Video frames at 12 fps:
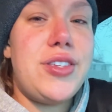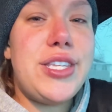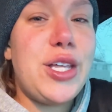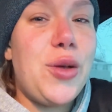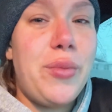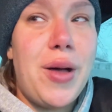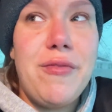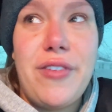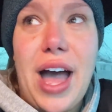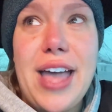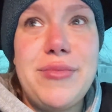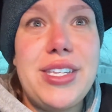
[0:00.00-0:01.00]
single mom
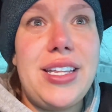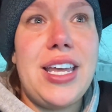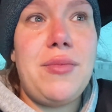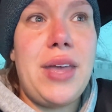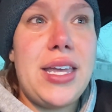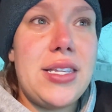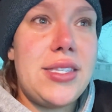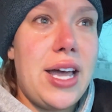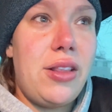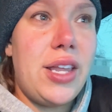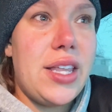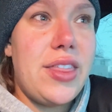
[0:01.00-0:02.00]
vibes and like make it
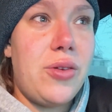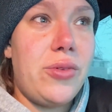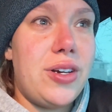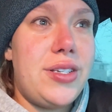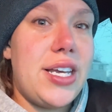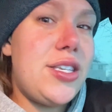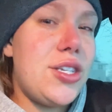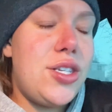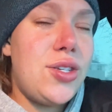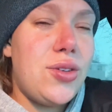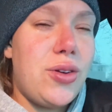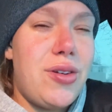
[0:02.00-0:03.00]
sound like that we're
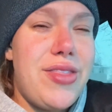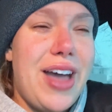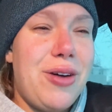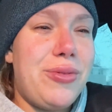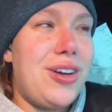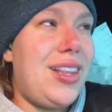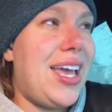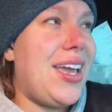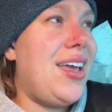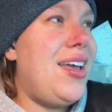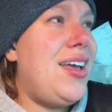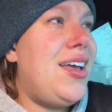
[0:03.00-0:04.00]
destitute, or that we're
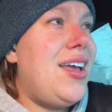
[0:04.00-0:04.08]
like